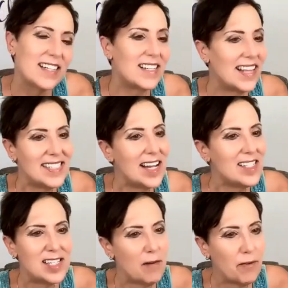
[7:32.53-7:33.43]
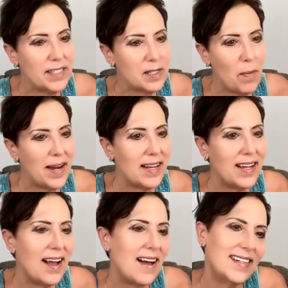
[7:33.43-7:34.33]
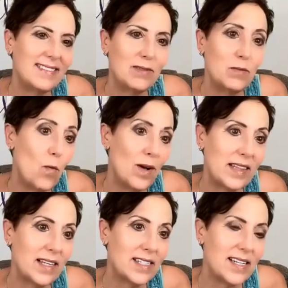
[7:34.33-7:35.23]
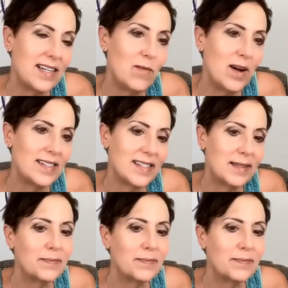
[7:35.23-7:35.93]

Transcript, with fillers: Do they taste different depending on what the seed was?